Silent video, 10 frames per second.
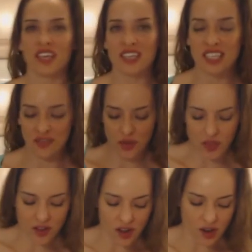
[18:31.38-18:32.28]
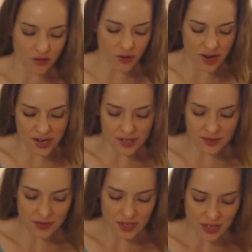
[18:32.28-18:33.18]
kicked everything off, right?
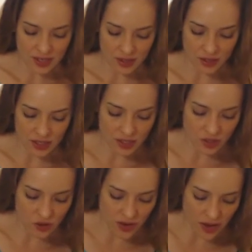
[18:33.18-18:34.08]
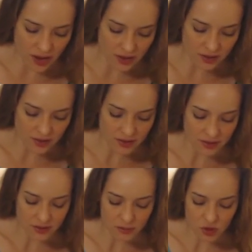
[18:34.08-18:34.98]
So let's go ahead
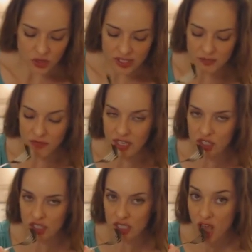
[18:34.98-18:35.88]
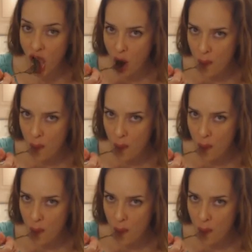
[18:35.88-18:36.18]
and try some veggies.